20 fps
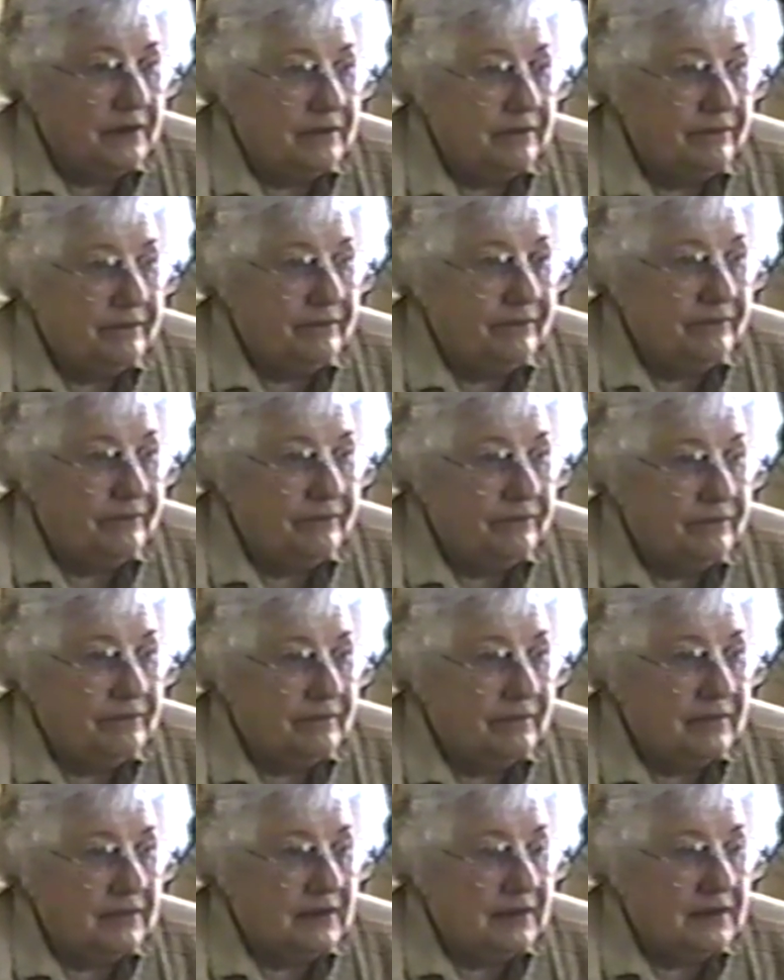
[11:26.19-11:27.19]
anything else
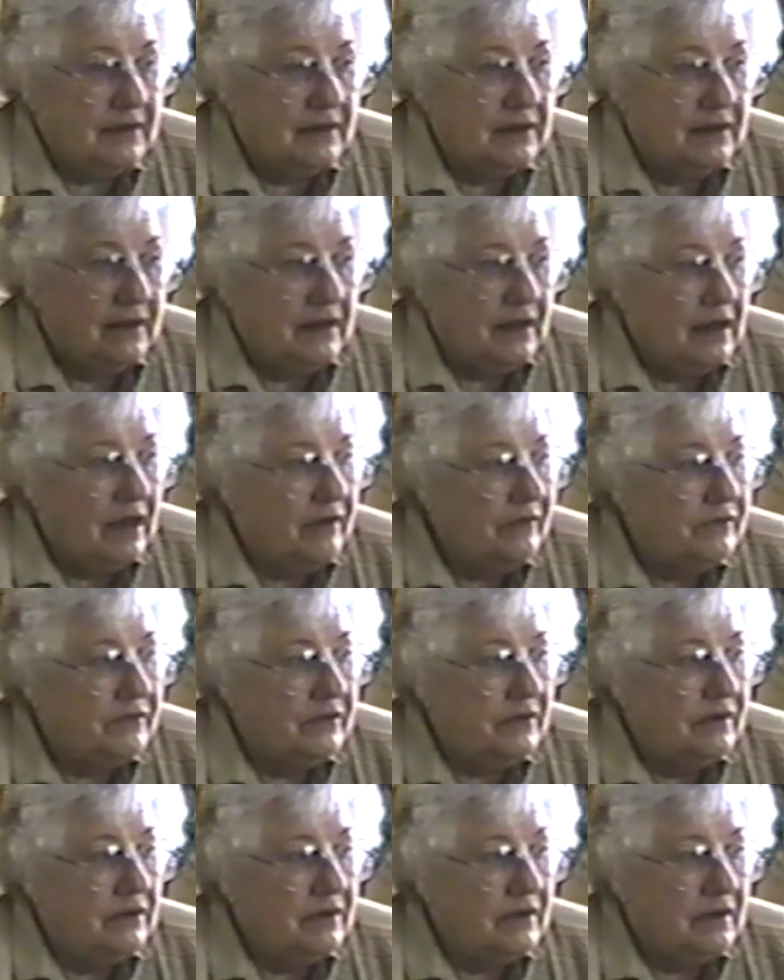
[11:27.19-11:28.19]
after when you were
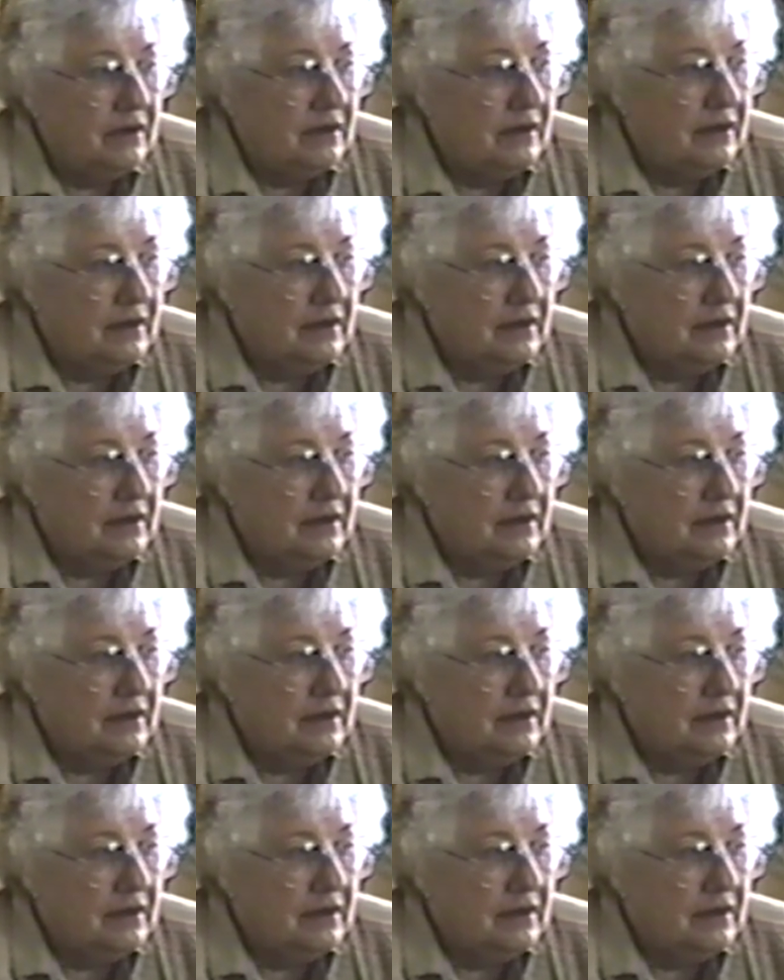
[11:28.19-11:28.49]
married?